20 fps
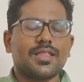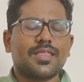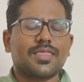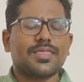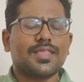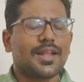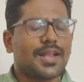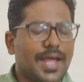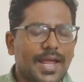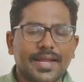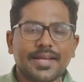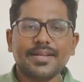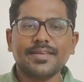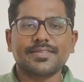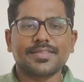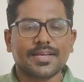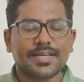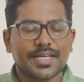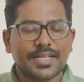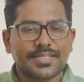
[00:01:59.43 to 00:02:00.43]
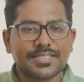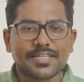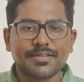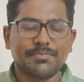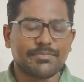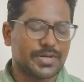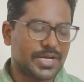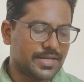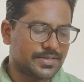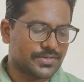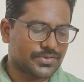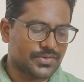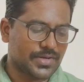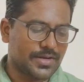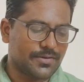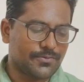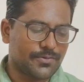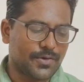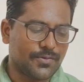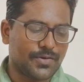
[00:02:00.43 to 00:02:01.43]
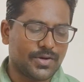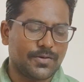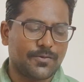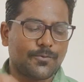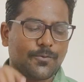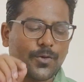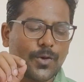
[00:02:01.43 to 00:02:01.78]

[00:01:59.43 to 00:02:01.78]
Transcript: The line is again simple and straightforward.